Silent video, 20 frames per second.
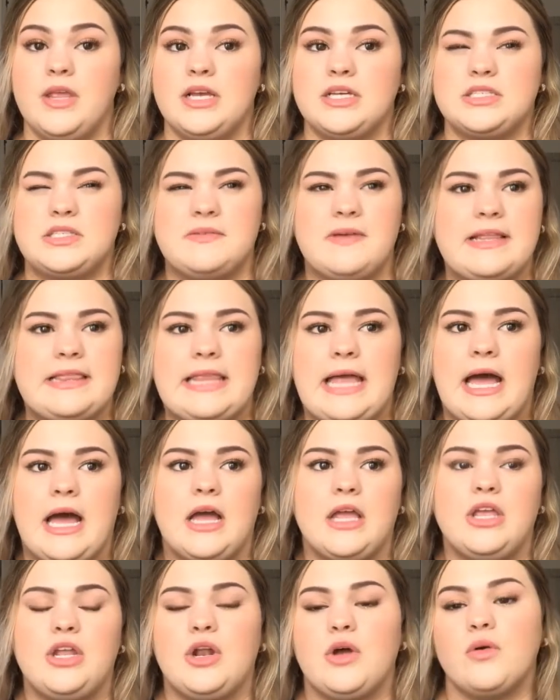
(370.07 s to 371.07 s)
Stuff like
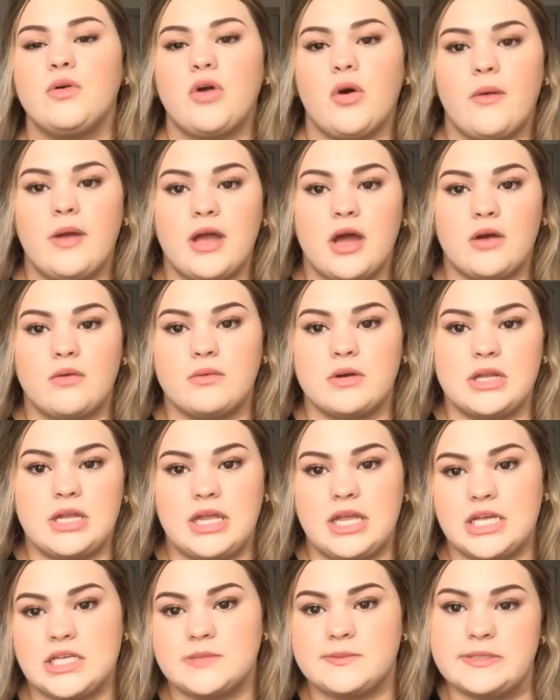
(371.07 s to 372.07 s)
that. You know, going on
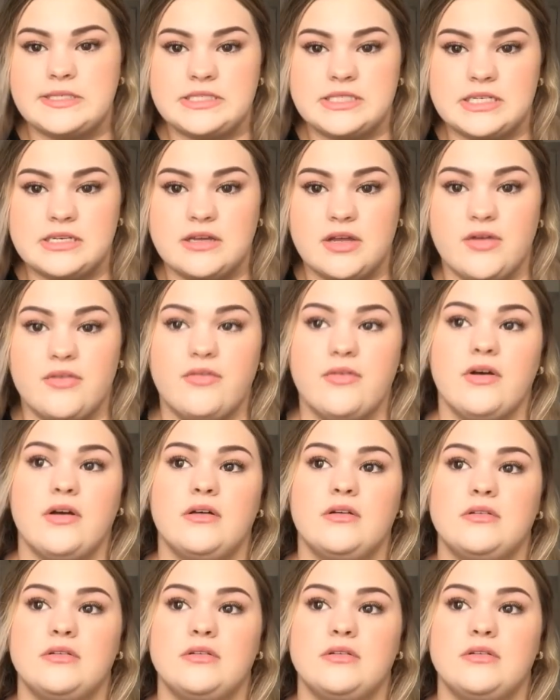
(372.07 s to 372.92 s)
really expensive